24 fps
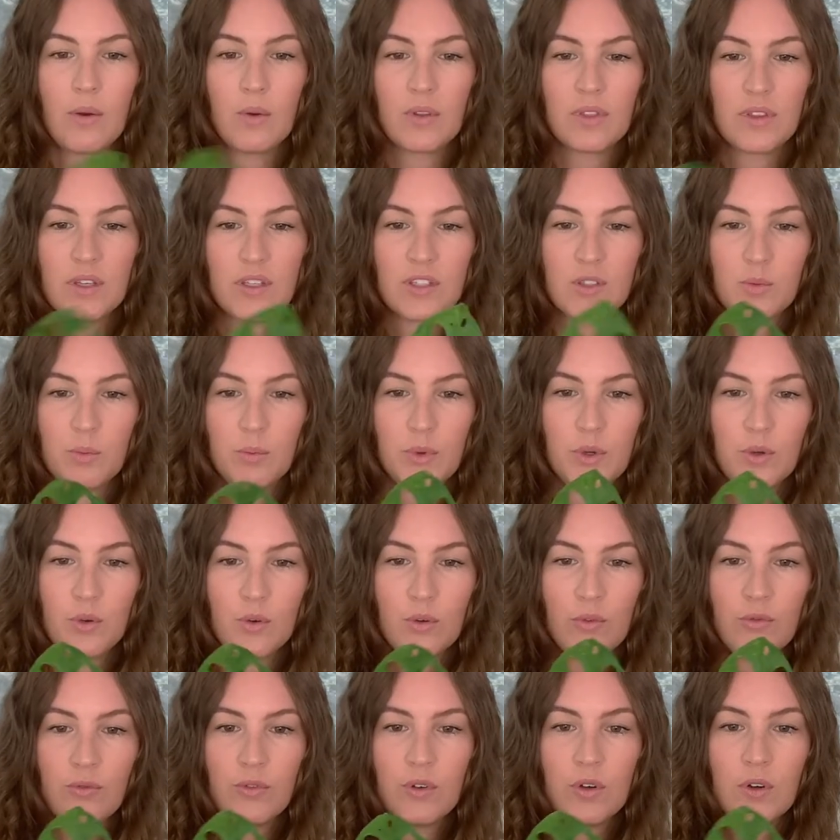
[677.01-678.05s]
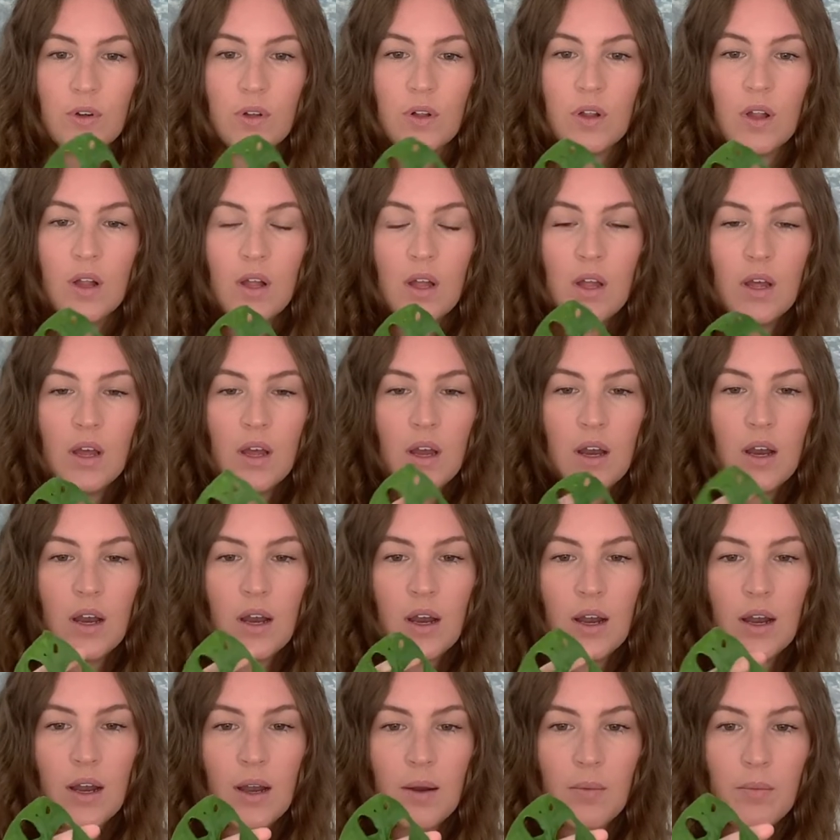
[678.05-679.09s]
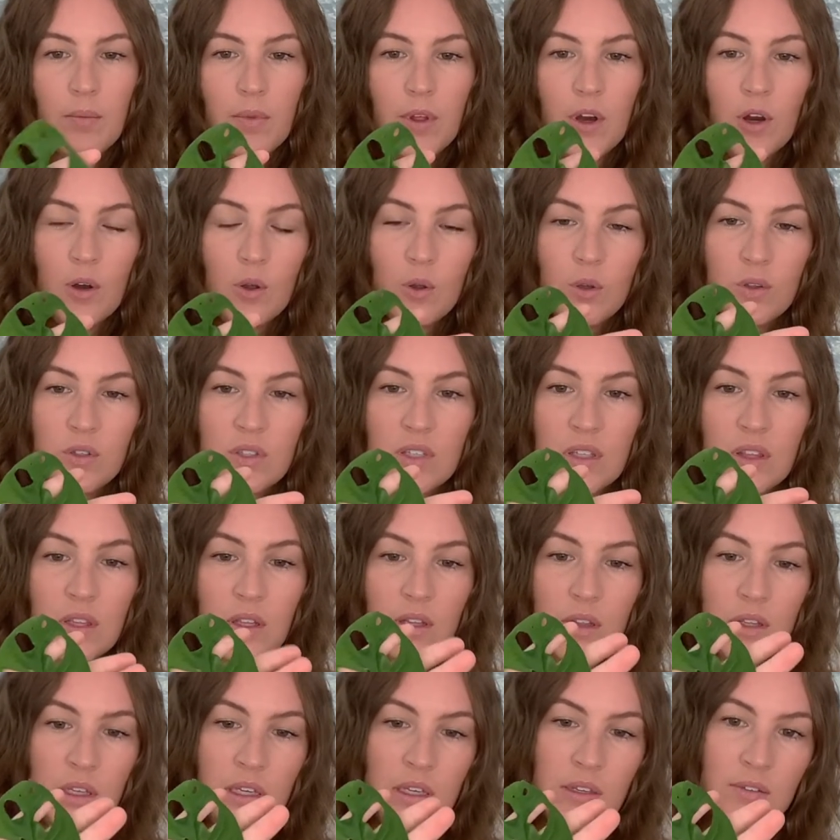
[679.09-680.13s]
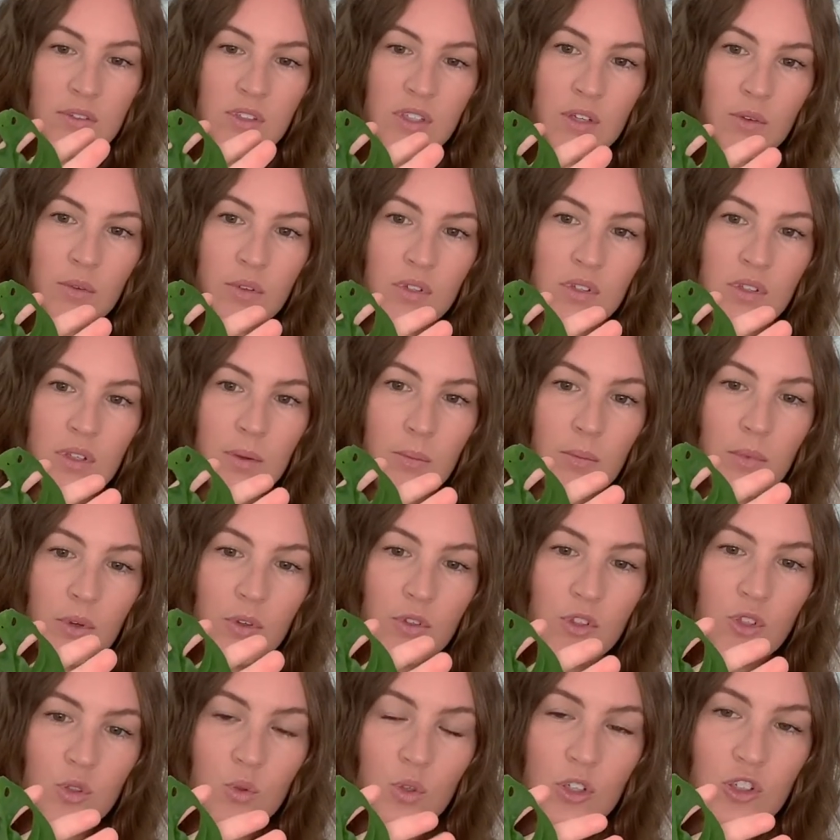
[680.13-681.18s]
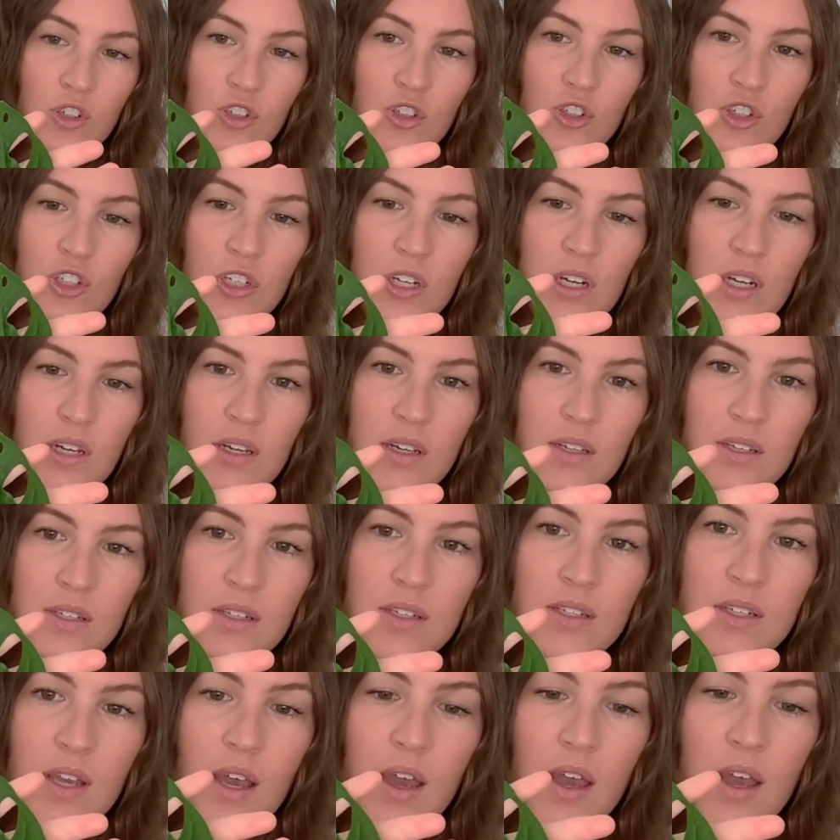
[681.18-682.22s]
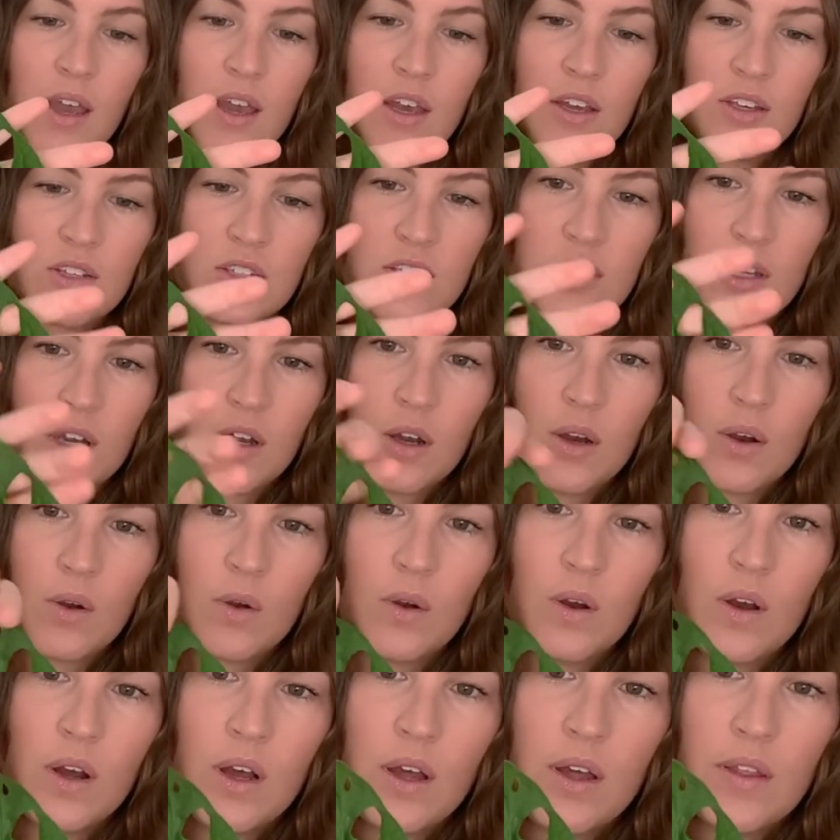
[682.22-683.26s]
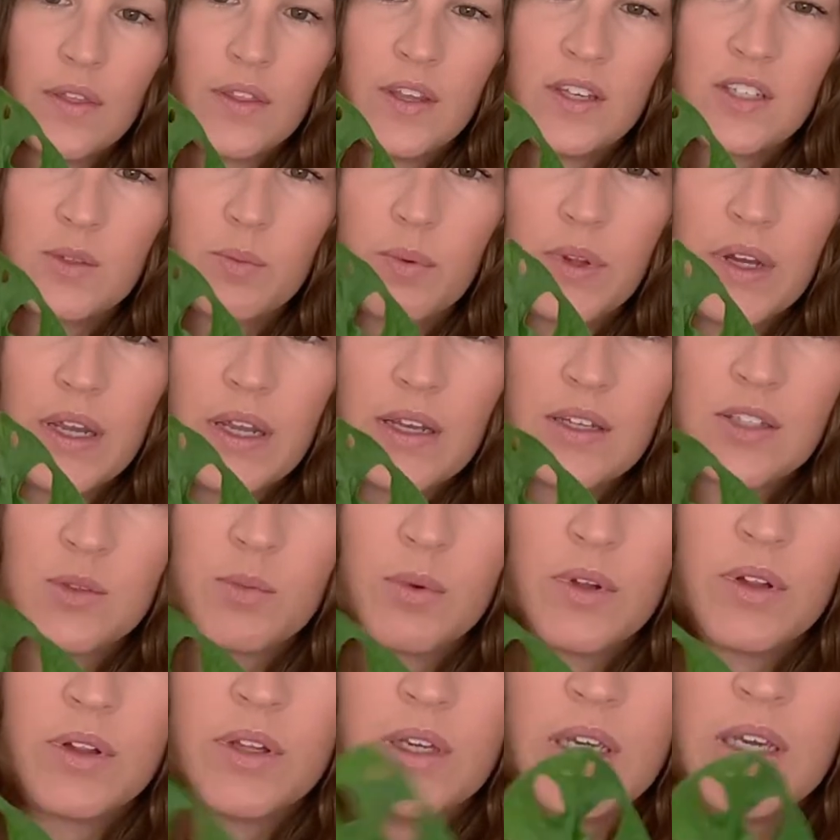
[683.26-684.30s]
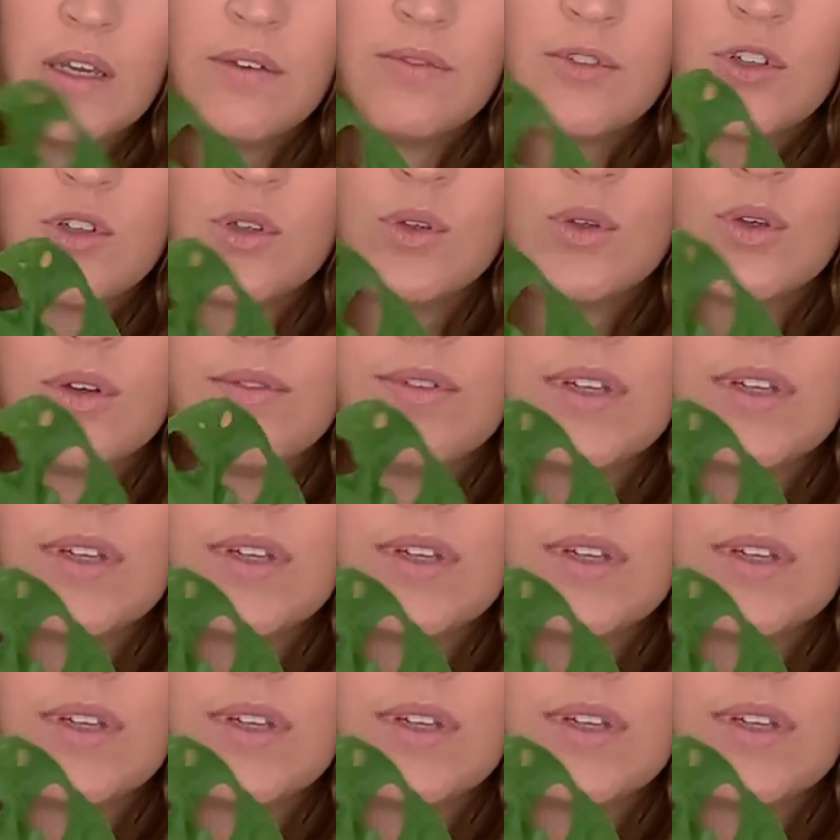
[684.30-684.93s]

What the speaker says: with these beautiful holes in the leaves that resemble Swiss cheese. So this plant is believed to have